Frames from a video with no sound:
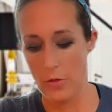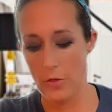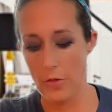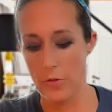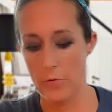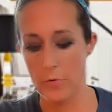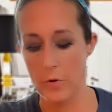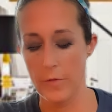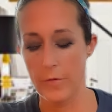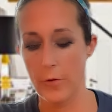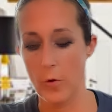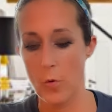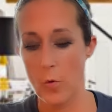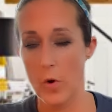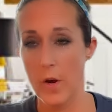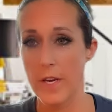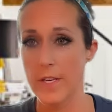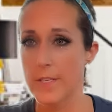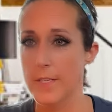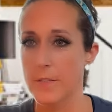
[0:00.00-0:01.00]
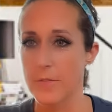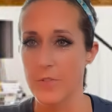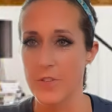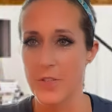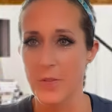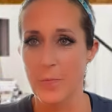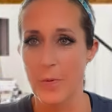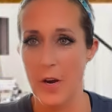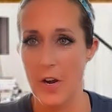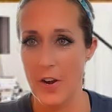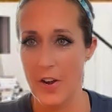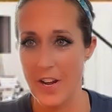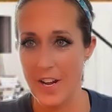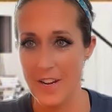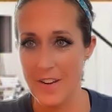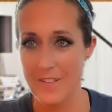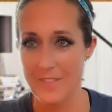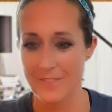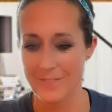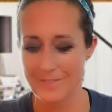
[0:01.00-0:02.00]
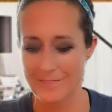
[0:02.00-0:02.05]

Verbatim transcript: Three of Coins, Three's a Party,